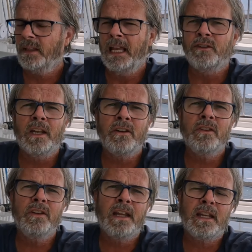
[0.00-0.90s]
At the end of
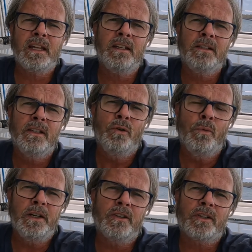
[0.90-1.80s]
the day,
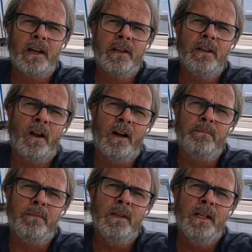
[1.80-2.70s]
we decided
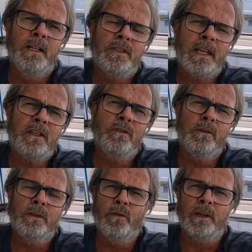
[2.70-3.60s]
on taking
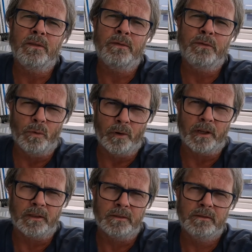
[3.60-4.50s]
delivery in
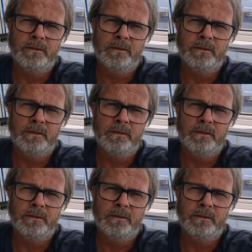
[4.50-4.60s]
Florida.